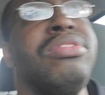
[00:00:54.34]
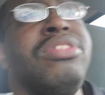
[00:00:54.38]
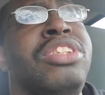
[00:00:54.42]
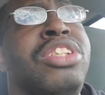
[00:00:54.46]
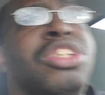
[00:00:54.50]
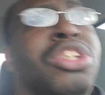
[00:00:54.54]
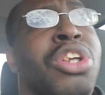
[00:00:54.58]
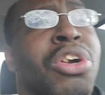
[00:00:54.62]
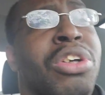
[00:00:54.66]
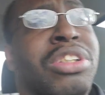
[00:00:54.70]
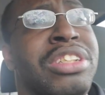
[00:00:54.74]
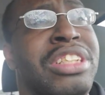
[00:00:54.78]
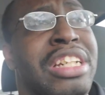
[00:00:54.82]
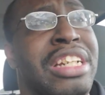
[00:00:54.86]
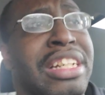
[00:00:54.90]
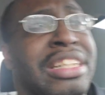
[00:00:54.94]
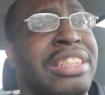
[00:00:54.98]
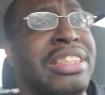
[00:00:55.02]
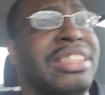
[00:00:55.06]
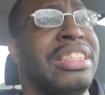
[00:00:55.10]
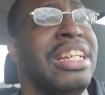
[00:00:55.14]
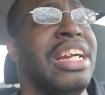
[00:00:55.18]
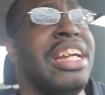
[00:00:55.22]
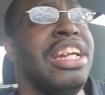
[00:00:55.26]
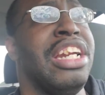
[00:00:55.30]
there's an
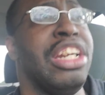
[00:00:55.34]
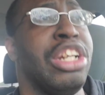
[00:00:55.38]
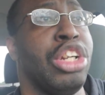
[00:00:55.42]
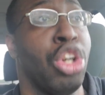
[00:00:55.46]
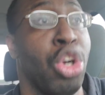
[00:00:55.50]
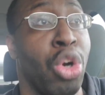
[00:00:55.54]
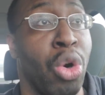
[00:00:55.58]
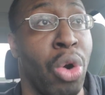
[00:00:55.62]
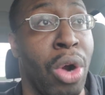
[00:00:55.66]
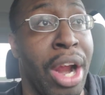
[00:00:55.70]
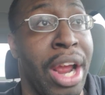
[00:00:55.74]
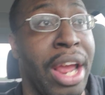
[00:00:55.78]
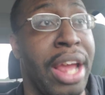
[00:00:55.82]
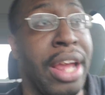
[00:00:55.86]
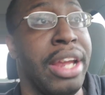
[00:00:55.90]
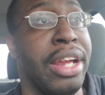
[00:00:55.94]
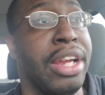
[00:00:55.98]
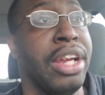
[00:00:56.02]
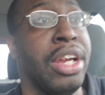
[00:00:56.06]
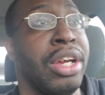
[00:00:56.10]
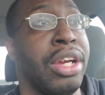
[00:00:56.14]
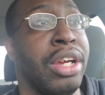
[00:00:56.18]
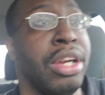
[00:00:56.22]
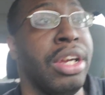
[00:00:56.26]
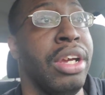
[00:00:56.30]
extended crank,
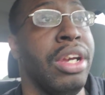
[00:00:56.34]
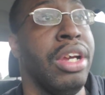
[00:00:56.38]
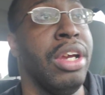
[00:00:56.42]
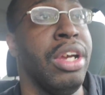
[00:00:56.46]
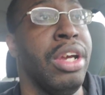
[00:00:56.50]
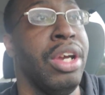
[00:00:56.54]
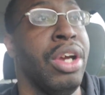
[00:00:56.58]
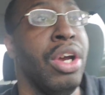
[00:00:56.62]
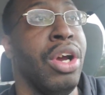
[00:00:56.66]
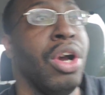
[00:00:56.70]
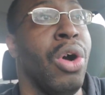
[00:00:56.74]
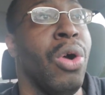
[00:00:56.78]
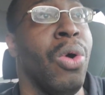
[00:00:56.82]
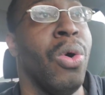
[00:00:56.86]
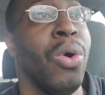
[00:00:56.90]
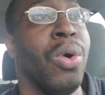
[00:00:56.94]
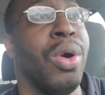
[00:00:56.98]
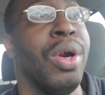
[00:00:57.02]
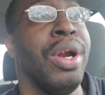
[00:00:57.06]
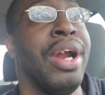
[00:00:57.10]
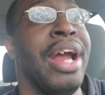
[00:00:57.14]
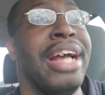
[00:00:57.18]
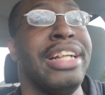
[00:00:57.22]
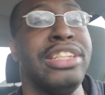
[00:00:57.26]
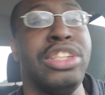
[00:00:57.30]

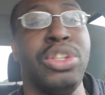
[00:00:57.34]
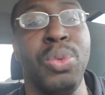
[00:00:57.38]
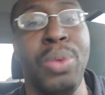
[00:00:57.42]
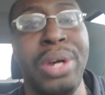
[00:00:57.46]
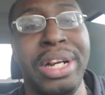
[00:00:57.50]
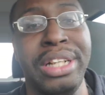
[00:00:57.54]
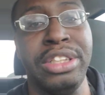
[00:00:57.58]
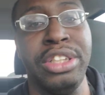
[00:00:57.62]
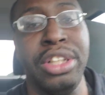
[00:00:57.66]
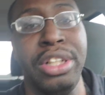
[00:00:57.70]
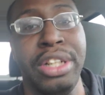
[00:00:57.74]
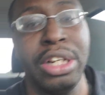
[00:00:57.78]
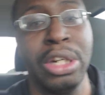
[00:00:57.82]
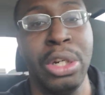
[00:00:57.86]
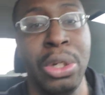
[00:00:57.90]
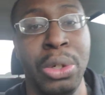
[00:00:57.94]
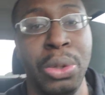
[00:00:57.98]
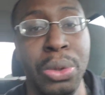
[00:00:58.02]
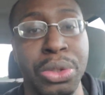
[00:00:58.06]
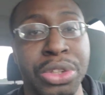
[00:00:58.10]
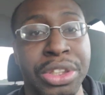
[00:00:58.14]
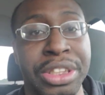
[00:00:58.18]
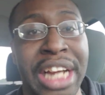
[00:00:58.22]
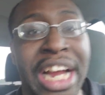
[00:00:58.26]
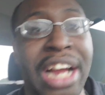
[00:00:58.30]
or it has to wait till it
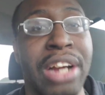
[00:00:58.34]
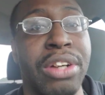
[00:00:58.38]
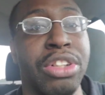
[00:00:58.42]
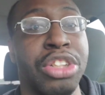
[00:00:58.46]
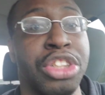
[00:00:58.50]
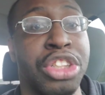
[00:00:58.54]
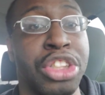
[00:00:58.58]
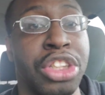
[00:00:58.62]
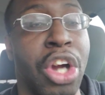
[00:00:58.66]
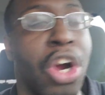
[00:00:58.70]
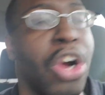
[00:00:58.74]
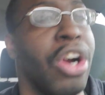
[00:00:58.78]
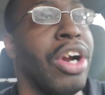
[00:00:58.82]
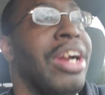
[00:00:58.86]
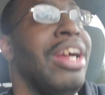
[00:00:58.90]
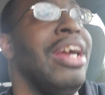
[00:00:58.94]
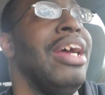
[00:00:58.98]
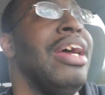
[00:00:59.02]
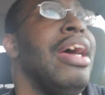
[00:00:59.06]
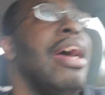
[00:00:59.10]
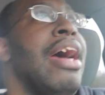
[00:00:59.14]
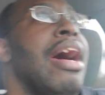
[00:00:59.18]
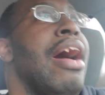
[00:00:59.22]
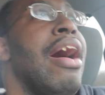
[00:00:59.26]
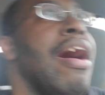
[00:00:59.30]
cools down to start.
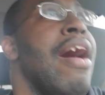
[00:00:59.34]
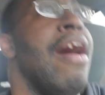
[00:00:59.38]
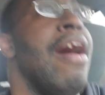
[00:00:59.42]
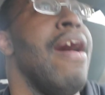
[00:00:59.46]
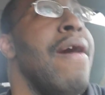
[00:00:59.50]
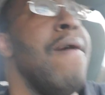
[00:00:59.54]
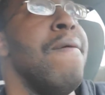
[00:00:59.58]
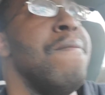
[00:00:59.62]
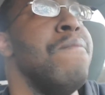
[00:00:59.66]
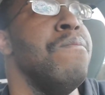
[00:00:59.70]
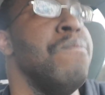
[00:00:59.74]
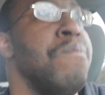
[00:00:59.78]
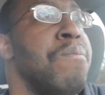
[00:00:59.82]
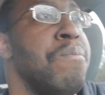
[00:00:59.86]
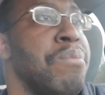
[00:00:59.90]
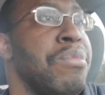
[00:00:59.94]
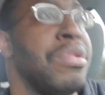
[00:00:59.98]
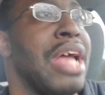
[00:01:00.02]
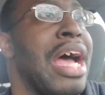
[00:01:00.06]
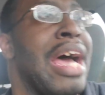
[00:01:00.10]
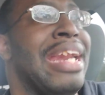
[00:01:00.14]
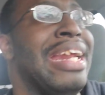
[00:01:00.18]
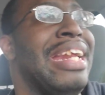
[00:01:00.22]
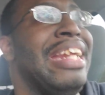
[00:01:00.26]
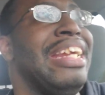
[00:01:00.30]

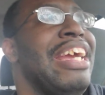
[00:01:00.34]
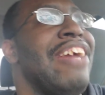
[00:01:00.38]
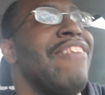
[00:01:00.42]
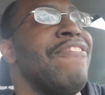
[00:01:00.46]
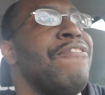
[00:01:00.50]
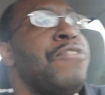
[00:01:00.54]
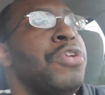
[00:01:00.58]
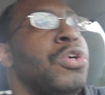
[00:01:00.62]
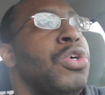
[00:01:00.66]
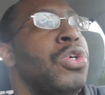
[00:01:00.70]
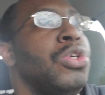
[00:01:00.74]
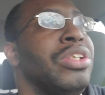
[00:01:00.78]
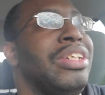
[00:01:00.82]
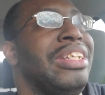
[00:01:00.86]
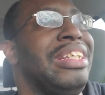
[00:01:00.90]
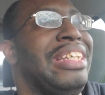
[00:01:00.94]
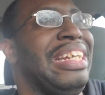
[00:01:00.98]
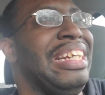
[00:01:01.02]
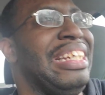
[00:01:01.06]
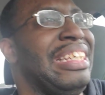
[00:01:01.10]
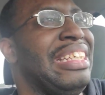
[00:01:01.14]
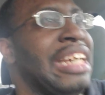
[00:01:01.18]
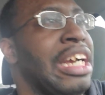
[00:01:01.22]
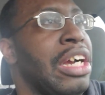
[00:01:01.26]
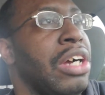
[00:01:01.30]
I didn't get full
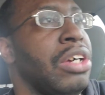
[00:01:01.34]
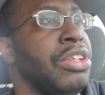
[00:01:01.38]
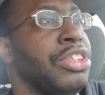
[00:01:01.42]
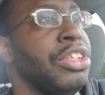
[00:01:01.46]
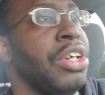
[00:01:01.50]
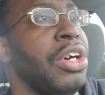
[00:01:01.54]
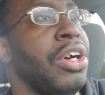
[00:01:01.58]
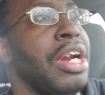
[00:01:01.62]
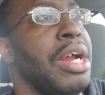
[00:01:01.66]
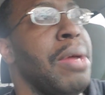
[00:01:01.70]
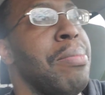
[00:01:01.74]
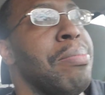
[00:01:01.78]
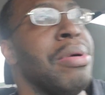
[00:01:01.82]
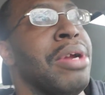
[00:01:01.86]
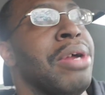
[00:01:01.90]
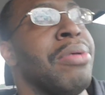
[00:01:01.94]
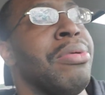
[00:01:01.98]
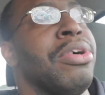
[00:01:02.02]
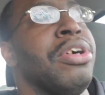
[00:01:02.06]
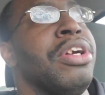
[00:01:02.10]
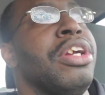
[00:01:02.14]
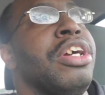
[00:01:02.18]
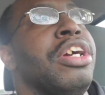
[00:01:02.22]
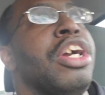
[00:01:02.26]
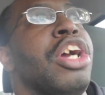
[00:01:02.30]
details on it, but I'm
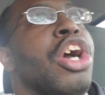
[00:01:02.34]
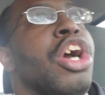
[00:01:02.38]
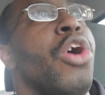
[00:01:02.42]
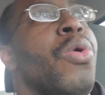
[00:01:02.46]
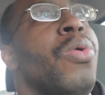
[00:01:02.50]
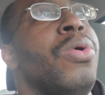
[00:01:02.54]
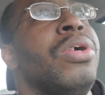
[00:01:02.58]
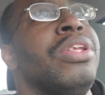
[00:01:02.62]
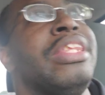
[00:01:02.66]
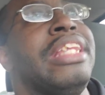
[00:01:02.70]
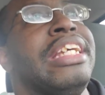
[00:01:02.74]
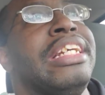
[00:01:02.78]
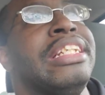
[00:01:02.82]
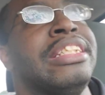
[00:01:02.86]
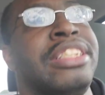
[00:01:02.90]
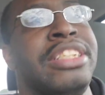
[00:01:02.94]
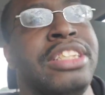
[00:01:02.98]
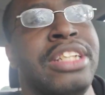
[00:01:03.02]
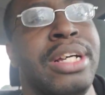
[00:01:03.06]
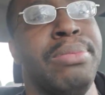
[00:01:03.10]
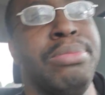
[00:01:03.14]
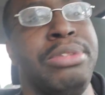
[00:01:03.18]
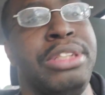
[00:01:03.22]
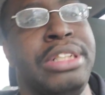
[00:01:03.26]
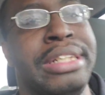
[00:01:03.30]
going to go with the
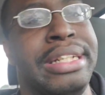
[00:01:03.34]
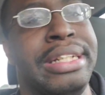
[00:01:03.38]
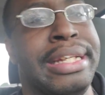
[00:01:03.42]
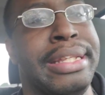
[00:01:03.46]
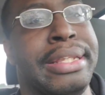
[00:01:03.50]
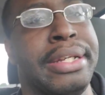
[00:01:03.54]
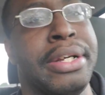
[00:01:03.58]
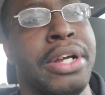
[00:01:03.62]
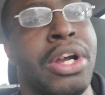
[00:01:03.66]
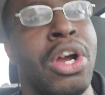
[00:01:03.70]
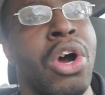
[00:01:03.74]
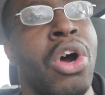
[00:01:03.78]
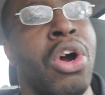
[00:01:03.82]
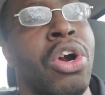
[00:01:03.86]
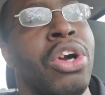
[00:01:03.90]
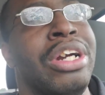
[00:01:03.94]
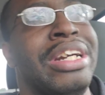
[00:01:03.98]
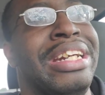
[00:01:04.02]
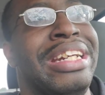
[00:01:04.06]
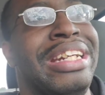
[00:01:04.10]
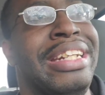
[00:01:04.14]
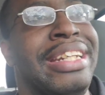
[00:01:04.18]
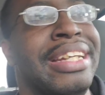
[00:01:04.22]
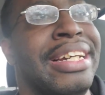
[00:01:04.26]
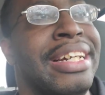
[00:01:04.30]
assumption that the car
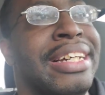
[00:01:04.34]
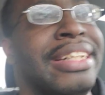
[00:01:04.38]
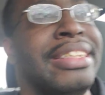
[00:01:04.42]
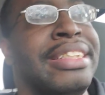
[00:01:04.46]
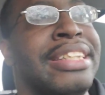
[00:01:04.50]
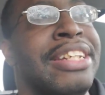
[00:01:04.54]
does